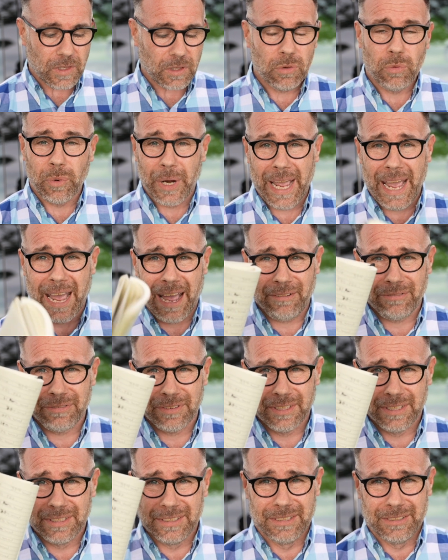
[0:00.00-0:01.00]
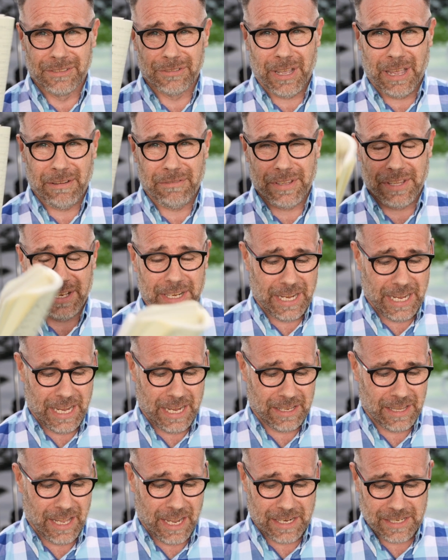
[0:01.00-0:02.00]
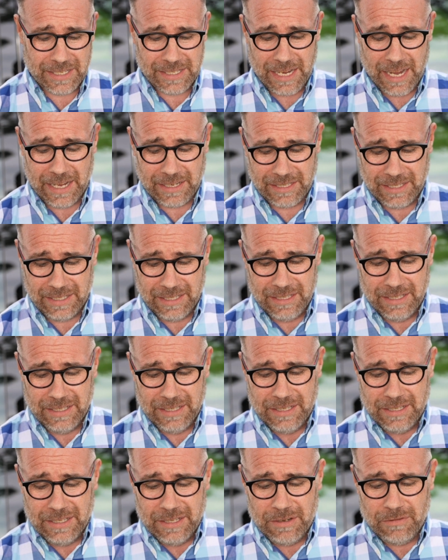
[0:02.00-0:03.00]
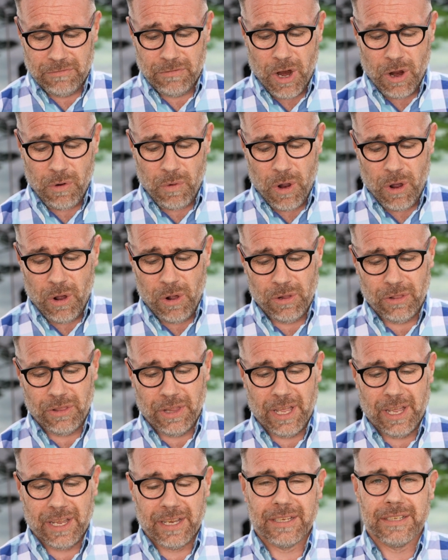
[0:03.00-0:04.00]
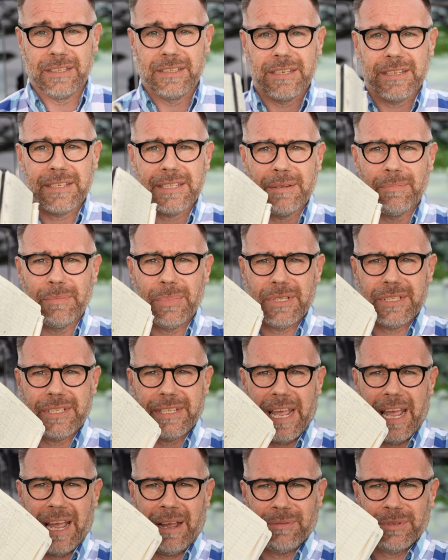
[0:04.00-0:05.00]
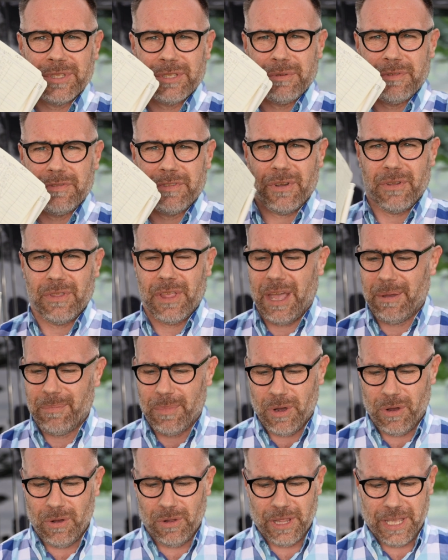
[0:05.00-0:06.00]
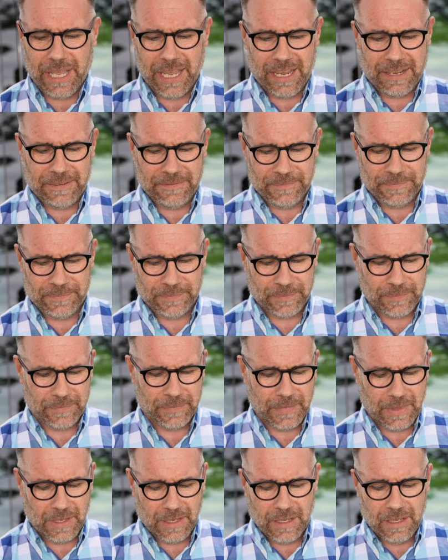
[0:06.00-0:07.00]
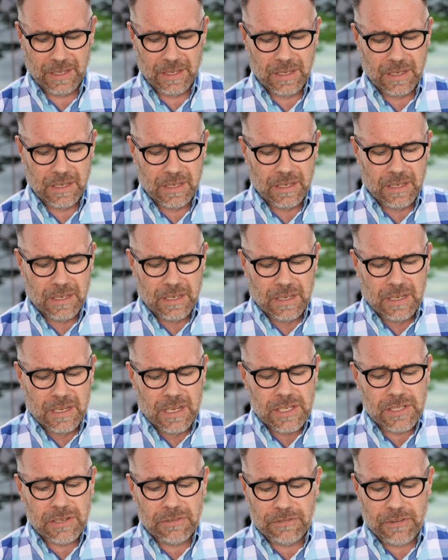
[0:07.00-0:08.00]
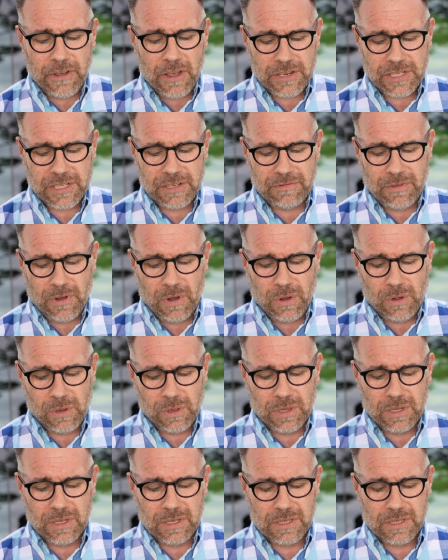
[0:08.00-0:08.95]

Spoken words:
we have got everything here. Like I said, wrote all the symbols down, so we've got them all here. So first of all,